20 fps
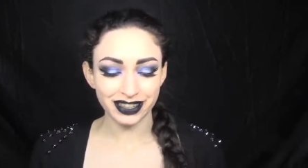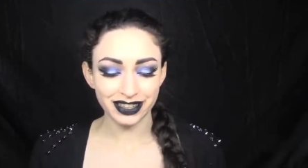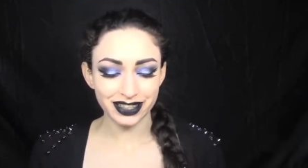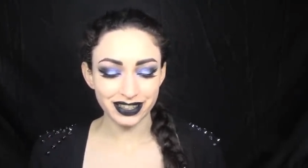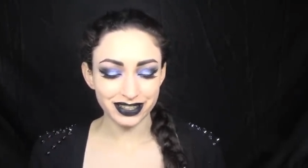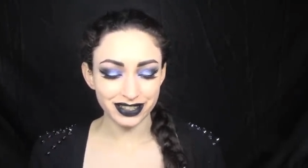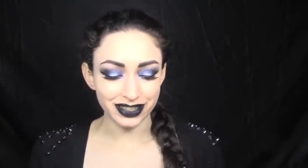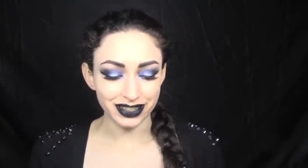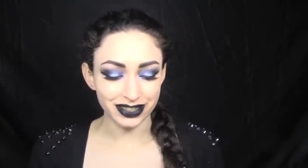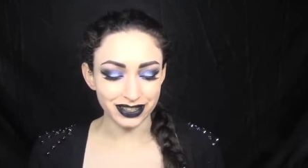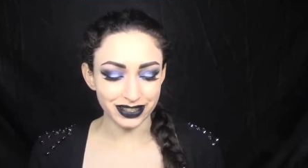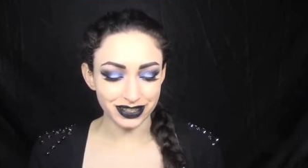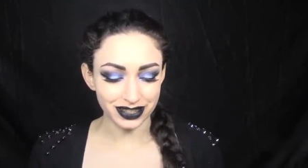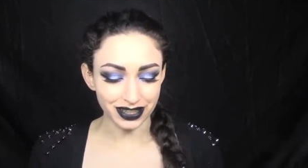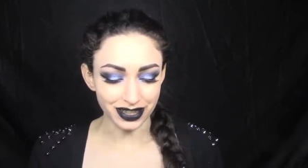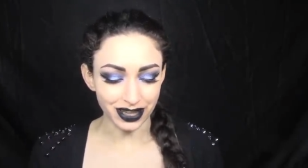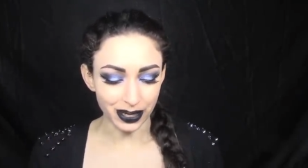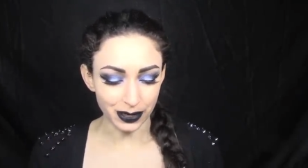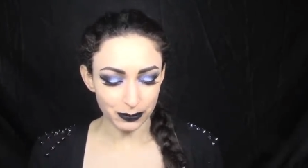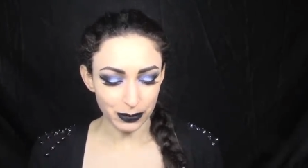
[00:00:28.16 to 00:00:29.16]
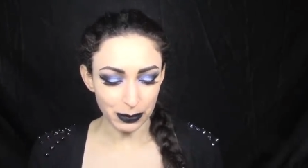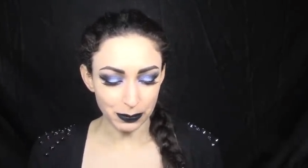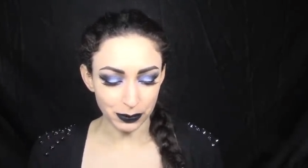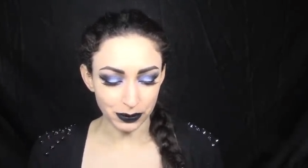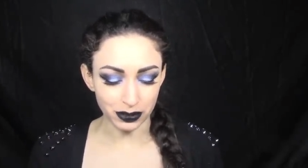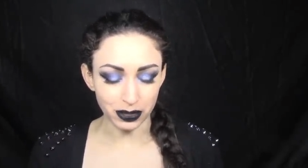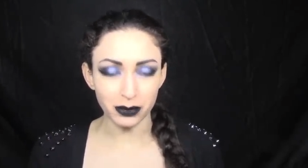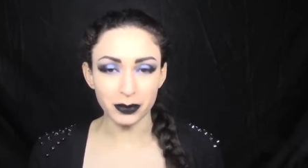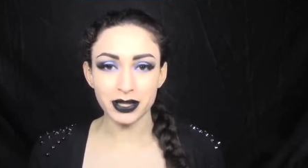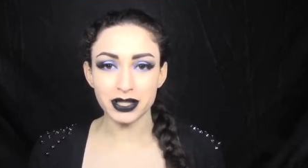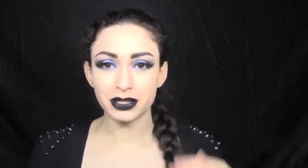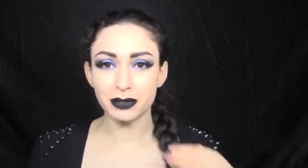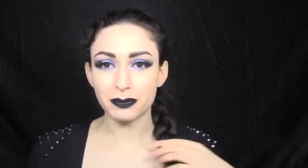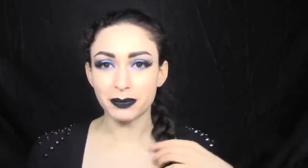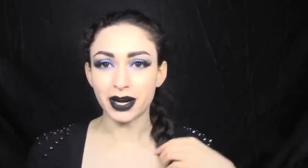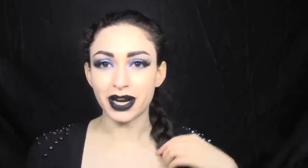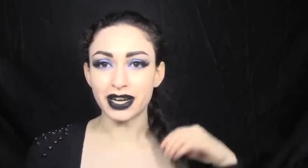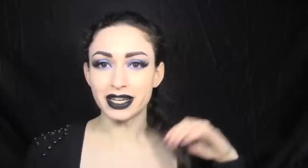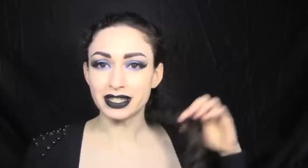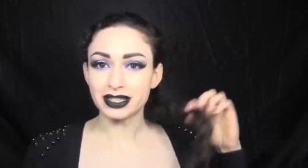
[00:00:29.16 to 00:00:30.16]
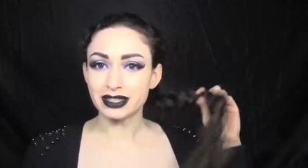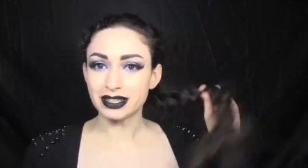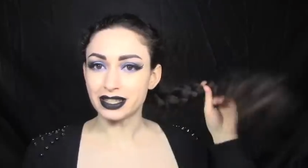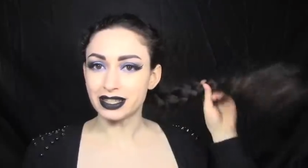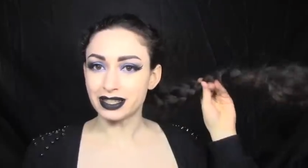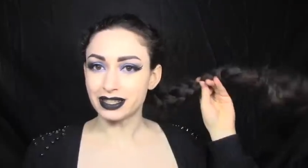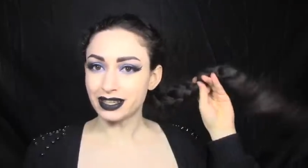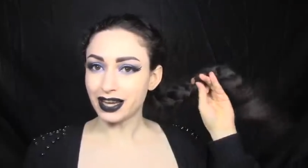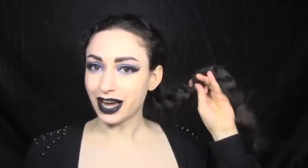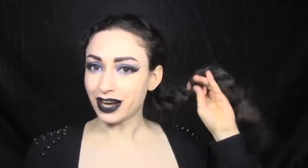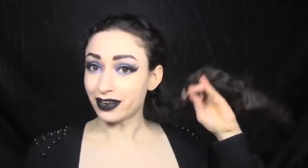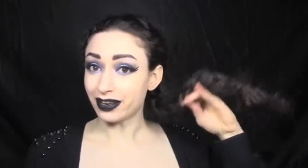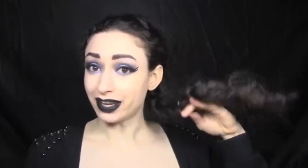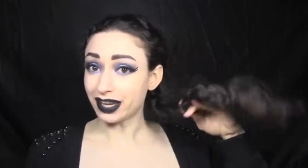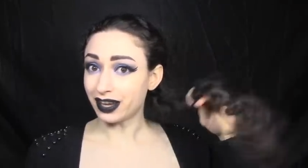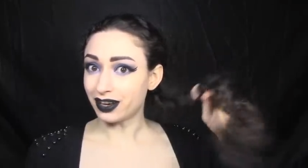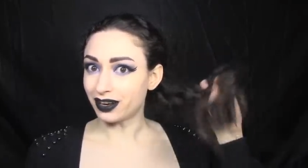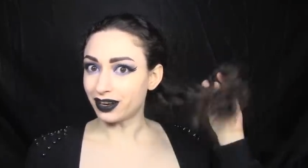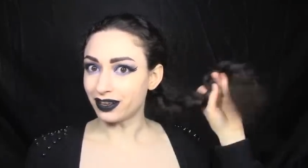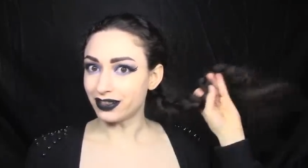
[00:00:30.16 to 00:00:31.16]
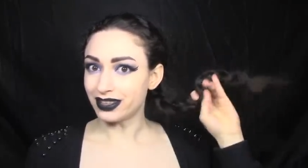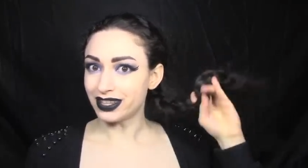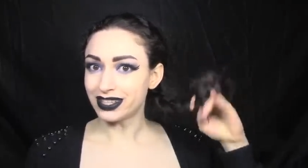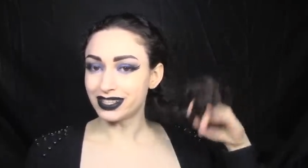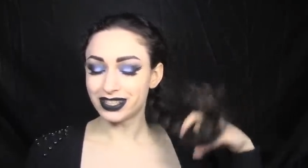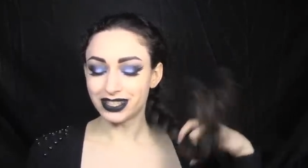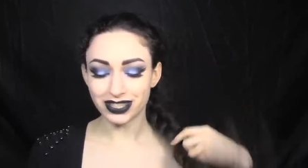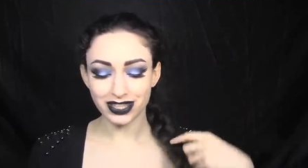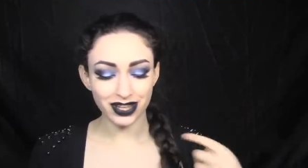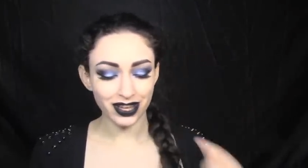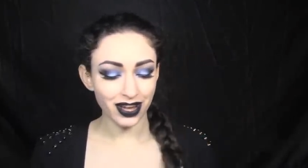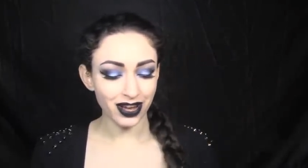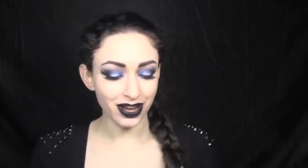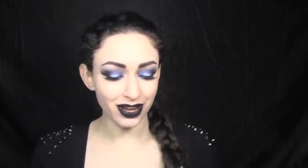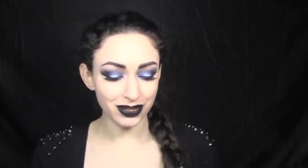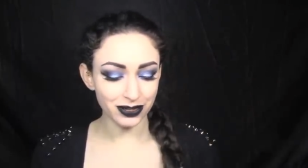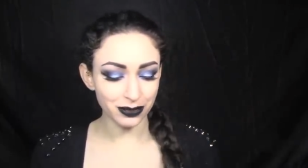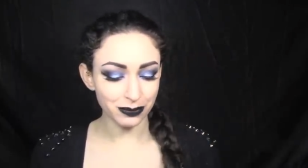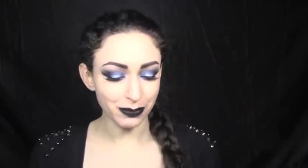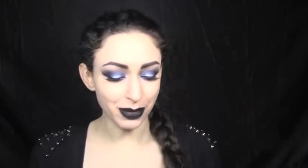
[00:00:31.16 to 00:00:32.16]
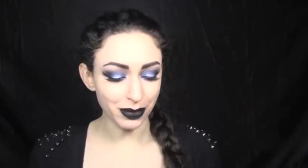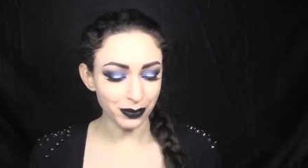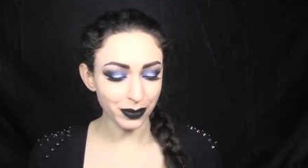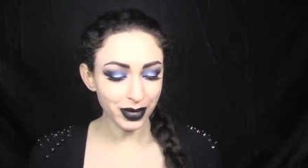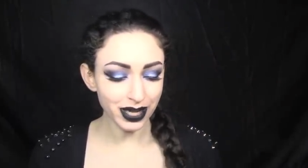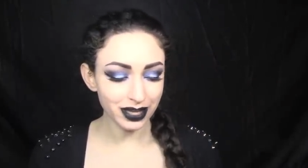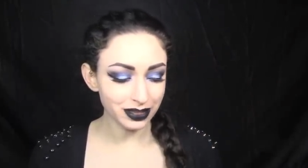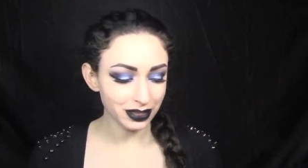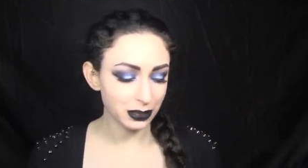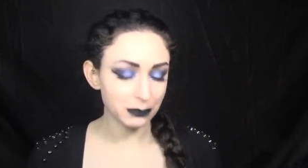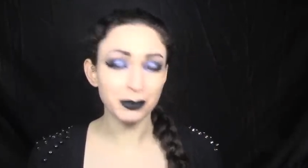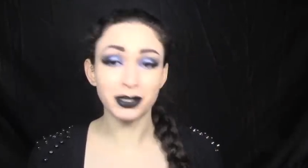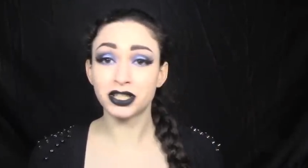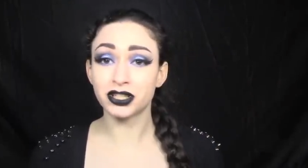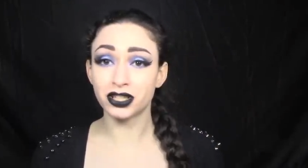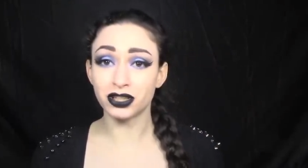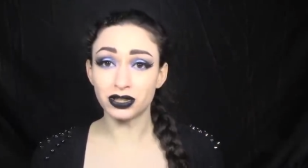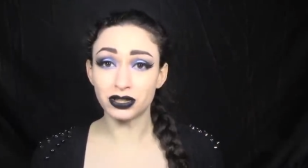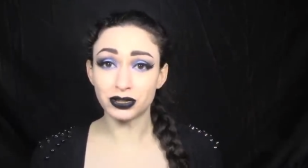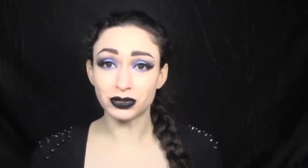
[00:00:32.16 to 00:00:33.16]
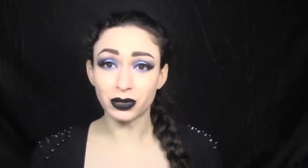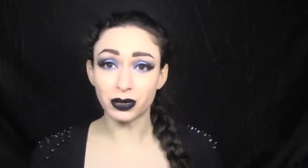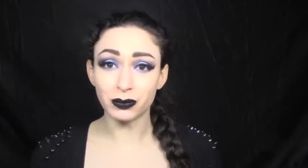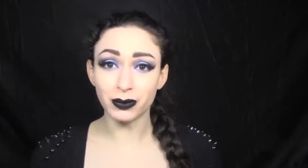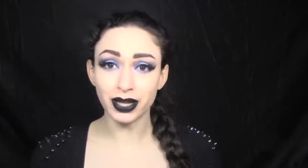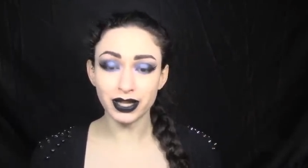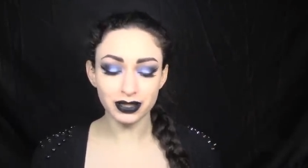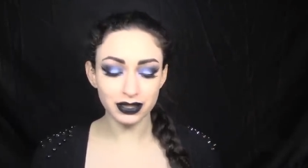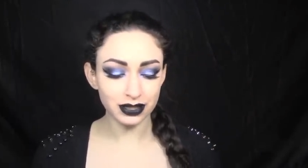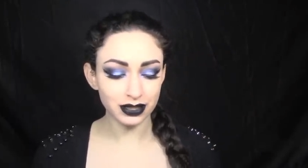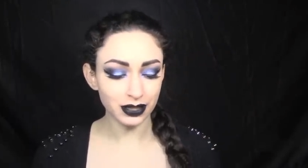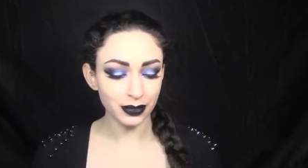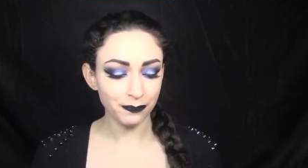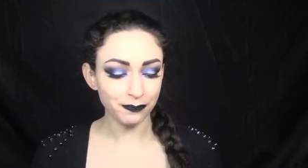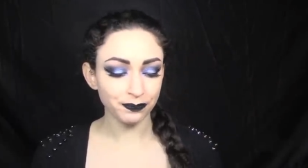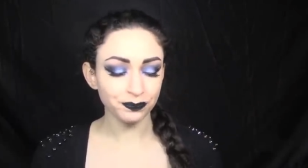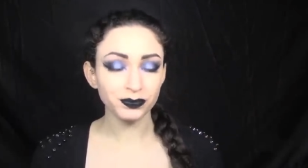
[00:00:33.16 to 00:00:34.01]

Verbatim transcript: since a lot of people are always surprised at how I get all this under my wigs, especially the short ones.